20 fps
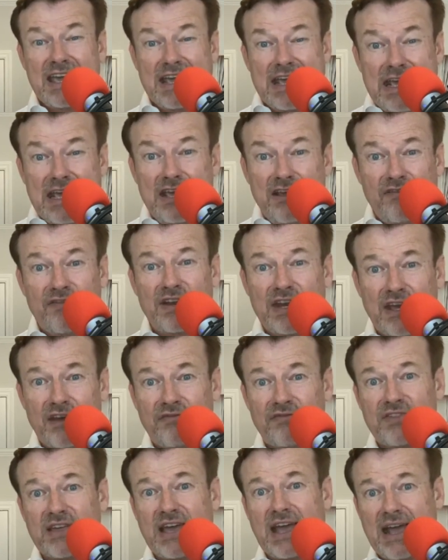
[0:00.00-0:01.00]
even
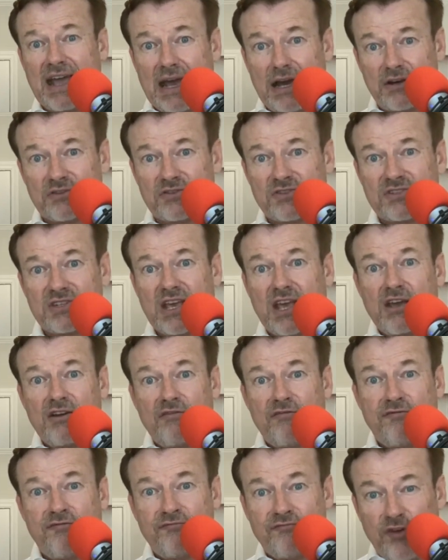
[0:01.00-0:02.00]
if the house
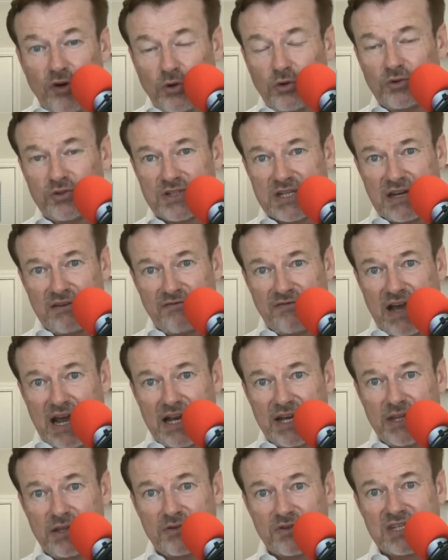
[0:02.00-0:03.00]
falls in
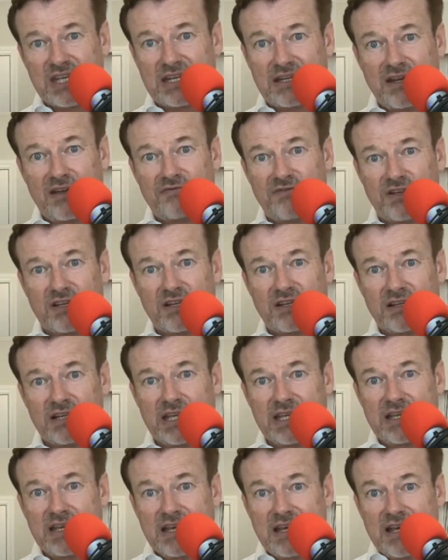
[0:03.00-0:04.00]
value
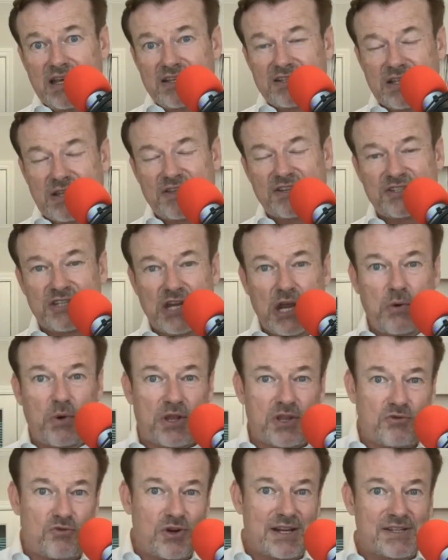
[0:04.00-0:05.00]
significantly. So there's no
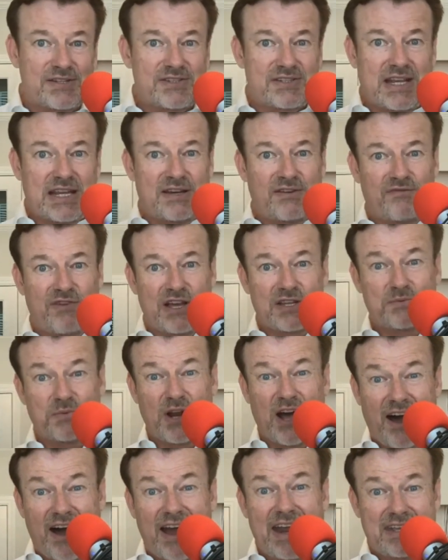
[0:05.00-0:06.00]
other real estate investment
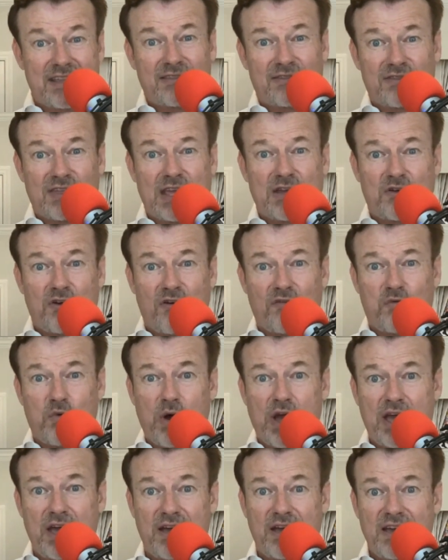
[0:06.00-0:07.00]
I can think of
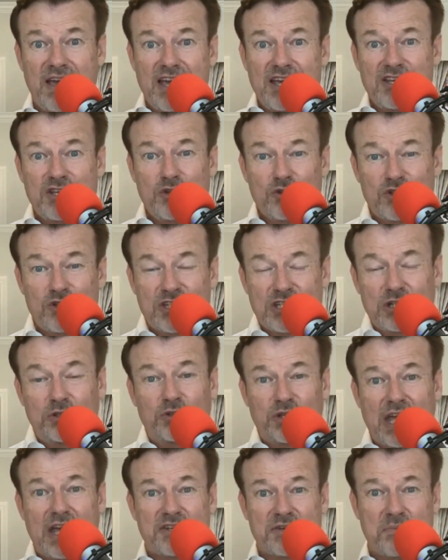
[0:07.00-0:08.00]
where you still
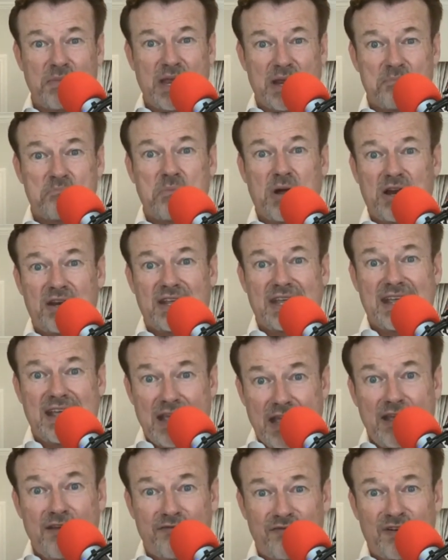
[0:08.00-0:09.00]
get to make money
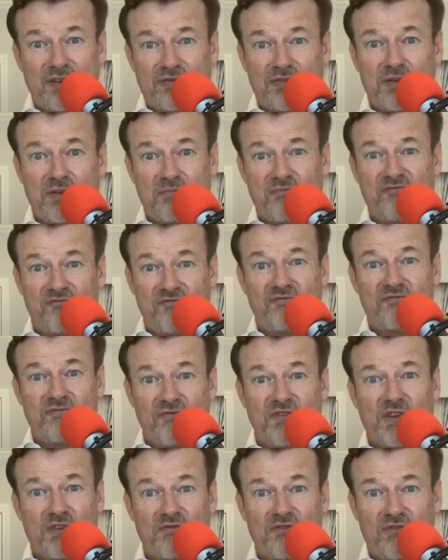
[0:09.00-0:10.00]
even if the,
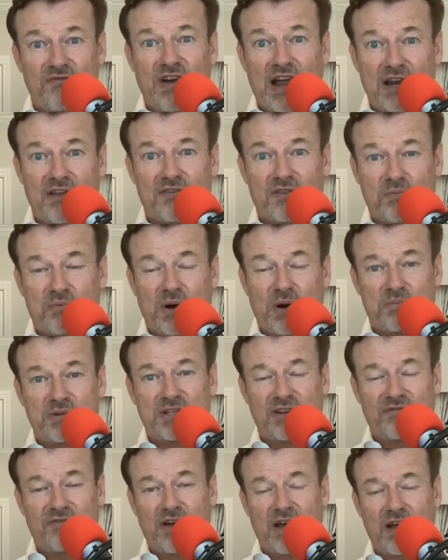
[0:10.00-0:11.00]
you know, the value of the
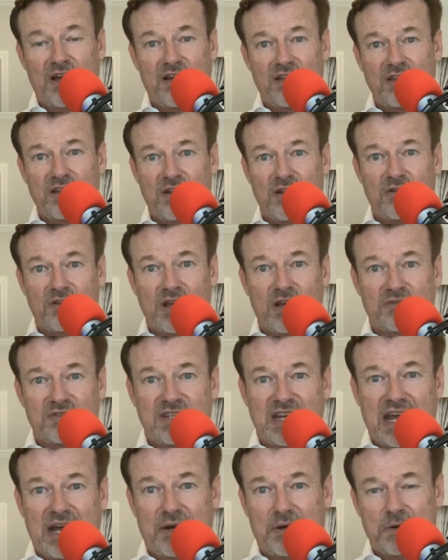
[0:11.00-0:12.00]
property uh, you know, goes
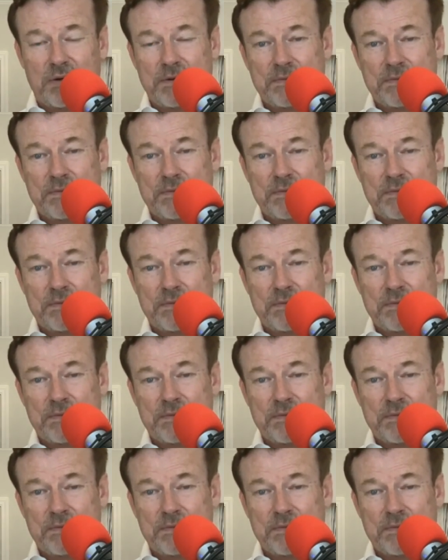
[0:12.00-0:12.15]
down.